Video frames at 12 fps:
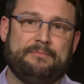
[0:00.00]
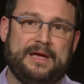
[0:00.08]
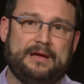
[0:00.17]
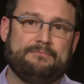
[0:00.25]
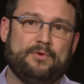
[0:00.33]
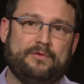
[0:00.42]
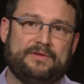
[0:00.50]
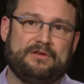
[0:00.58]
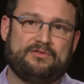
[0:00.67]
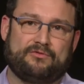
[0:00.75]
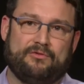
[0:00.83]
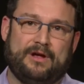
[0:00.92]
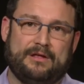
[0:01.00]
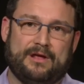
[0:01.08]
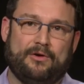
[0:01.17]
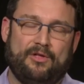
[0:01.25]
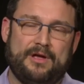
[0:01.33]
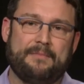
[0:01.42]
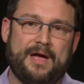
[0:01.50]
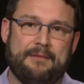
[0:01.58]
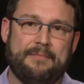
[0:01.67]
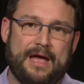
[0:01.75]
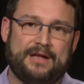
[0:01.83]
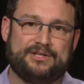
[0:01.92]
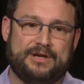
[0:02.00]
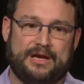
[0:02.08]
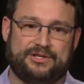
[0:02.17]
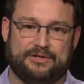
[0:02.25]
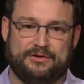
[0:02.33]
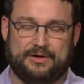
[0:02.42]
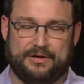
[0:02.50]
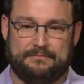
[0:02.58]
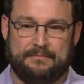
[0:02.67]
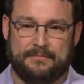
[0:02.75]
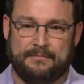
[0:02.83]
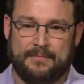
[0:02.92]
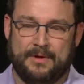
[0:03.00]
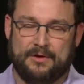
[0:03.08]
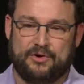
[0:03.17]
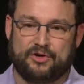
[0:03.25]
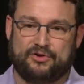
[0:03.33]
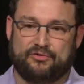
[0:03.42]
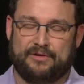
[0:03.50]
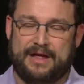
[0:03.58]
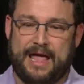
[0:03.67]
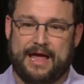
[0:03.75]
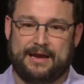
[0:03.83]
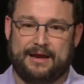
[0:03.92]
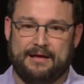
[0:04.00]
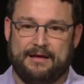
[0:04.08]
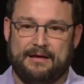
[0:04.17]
big movie screen that only my imagination could create,